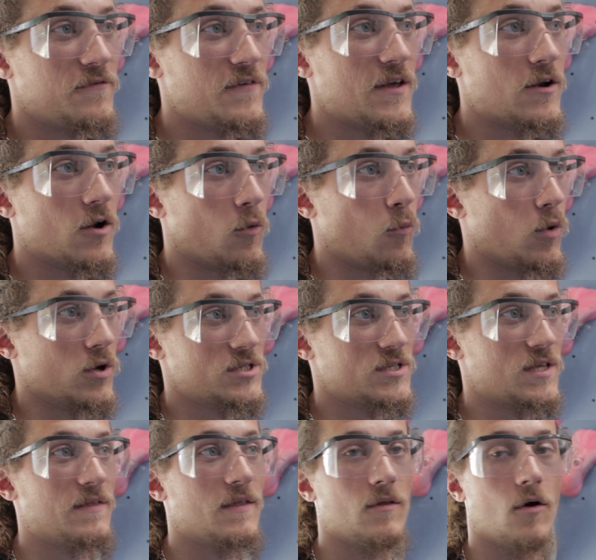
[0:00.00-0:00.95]
feet are
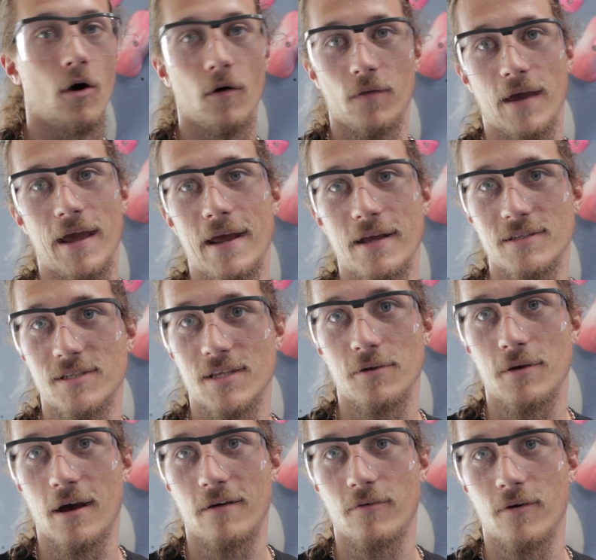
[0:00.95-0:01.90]
worse than all the hands
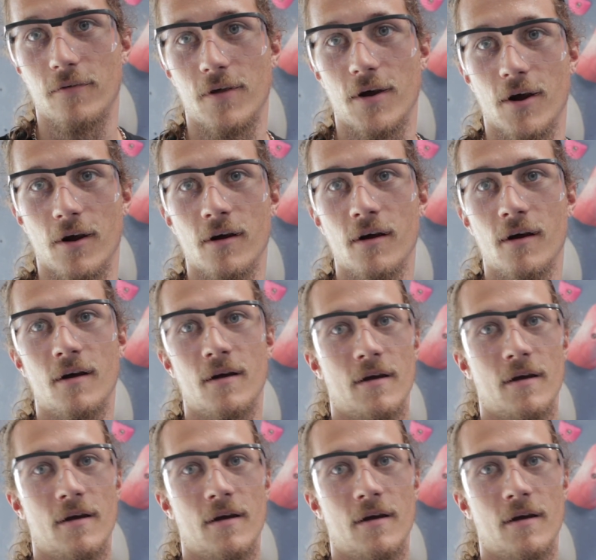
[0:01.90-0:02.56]
that you have on there.